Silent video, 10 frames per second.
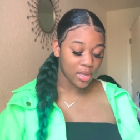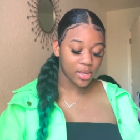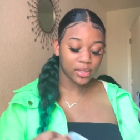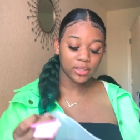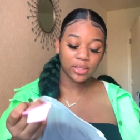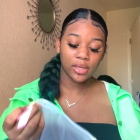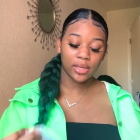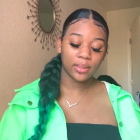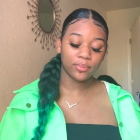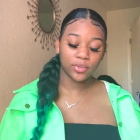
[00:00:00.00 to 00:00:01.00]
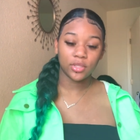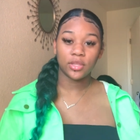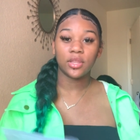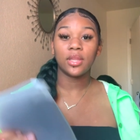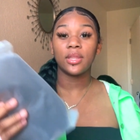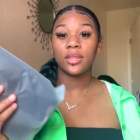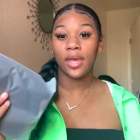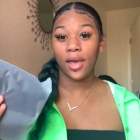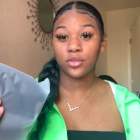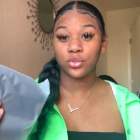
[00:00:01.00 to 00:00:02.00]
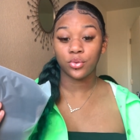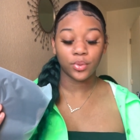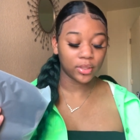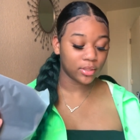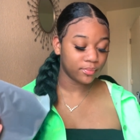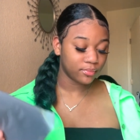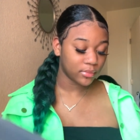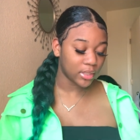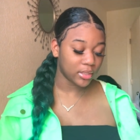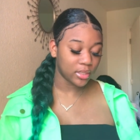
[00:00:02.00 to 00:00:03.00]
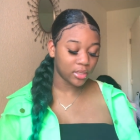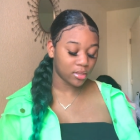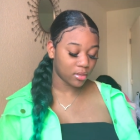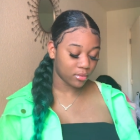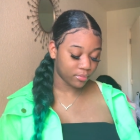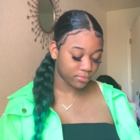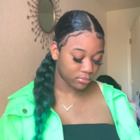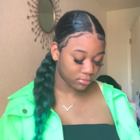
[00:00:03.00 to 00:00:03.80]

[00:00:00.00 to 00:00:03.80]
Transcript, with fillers: And it came with the actual wig. And then um